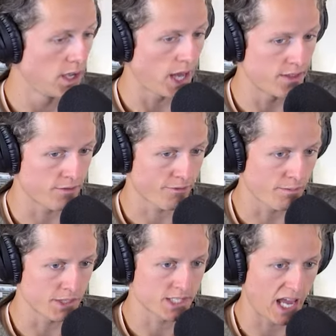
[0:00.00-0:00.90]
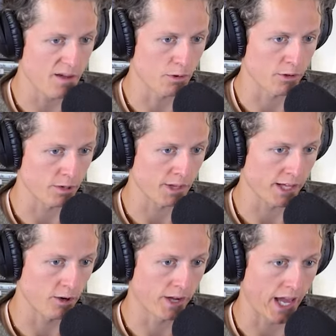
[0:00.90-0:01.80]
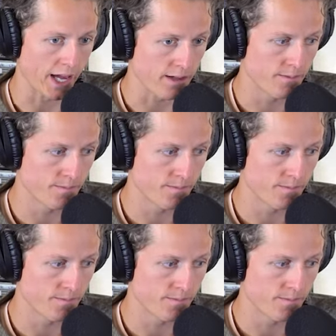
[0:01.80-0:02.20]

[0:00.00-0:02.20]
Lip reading: And then from this table, they're going to be like, okay,